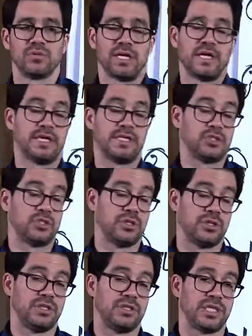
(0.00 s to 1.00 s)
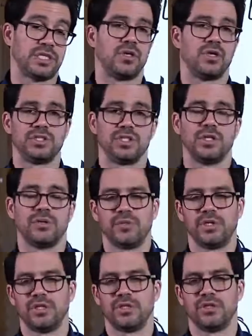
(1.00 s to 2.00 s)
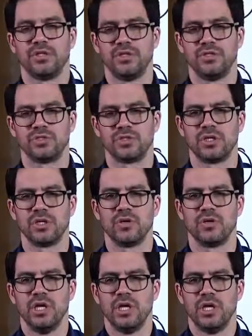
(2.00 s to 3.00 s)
I started a technology company years ago.